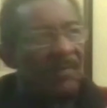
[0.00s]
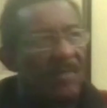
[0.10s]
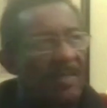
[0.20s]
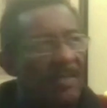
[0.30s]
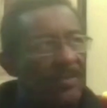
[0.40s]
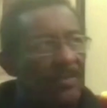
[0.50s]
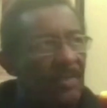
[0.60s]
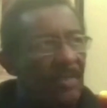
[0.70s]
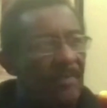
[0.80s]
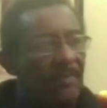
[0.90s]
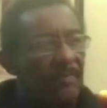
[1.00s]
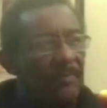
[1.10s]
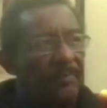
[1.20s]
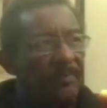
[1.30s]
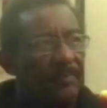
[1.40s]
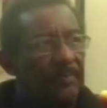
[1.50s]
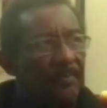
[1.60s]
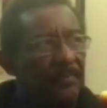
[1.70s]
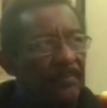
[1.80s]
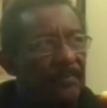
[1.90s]
my father used to come
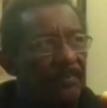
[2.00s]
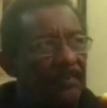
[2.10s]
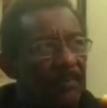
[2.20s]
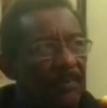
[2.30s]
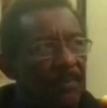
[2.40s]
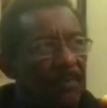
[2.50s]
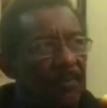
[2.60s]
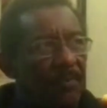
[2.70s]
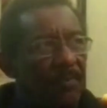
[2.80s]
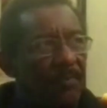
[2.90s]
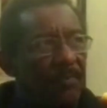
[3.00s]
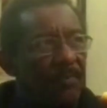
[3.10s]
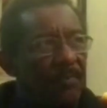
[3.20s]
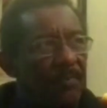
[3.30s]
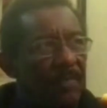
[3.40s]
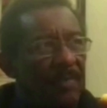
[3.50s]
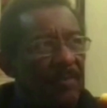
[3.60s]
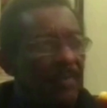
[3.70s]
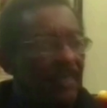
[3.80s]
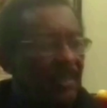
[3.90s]
home. He
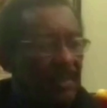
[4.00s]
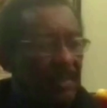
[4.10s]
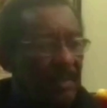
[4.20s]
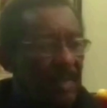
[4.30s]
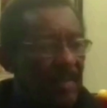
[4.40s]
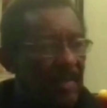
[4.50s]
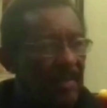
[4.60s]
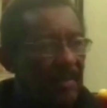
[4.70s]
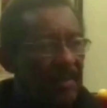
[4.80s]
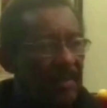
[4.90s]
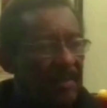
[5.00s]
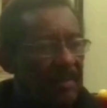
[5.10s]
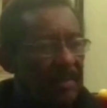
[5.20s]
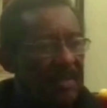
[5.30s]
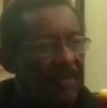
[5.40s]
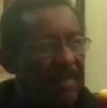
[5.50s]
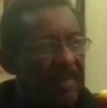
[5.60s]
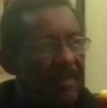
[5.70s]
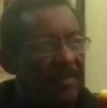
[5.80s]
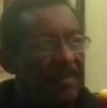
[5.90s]
used to bring Time magazine, Life
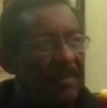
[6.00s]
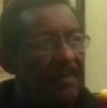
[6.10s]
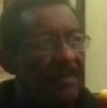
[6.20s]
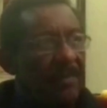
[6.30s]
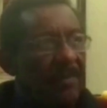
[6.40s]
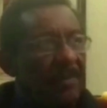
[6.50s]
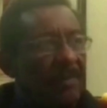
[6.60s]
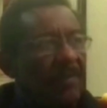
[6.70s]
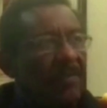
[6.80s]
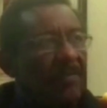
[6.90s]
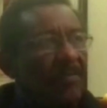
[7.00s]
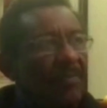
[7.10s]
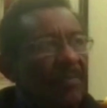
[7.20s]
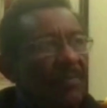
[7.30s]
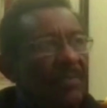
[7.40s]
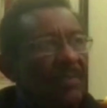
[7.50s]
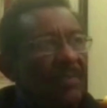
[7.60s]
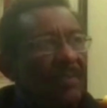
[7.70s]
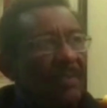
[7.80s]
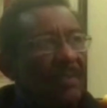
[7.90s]
magazine, Newsweek.
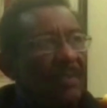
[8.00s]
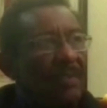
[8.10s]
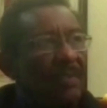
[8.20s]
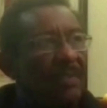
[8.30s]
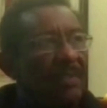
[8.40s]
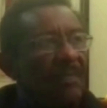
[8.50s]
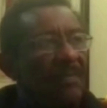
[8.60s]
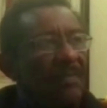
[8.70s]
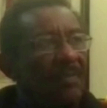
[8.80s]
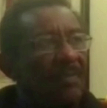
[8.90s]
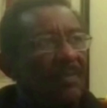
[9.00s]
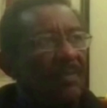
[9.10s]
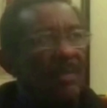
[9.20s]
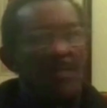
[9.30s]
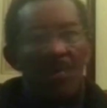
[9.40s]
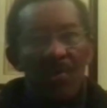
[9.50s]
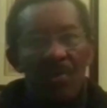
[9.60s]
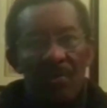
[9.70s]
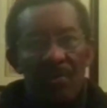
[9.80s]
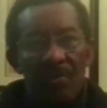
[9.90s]
There was something called Le
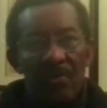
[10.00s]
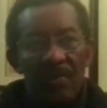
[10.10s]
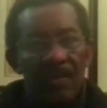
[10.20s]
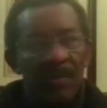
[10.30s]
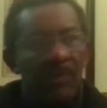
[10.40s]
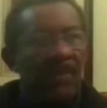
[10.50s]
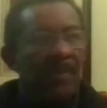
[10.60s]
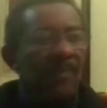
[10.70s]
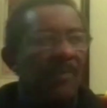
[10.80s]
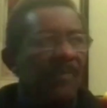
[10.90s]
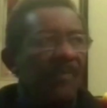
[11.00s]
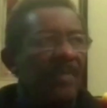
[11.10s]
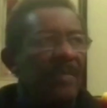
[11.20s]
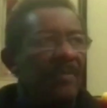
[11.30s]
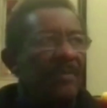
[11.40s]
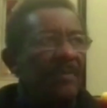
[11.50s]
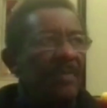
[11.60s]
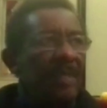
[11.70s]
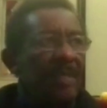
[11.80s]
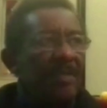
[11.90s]
Monde uh, from, from France,
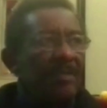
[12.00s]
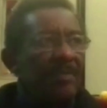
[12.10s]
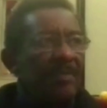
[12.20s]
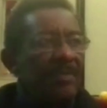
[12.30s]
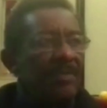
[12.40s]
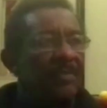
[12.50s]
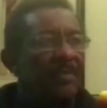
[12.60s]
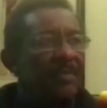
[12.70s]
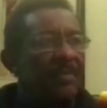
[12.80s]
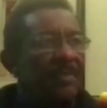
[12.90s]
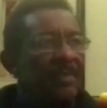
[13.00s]
the English version to it,